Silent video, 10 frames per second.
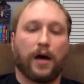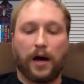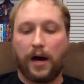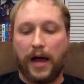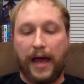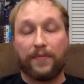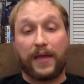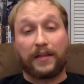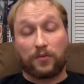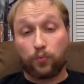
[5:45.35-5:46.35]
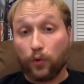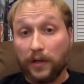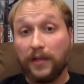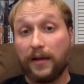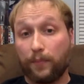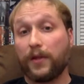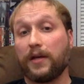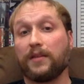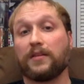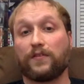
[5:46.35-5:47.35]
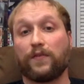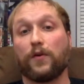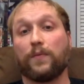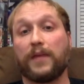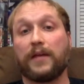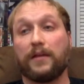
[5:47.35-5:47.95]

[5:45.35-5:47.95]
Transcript: And that's really at play in this film.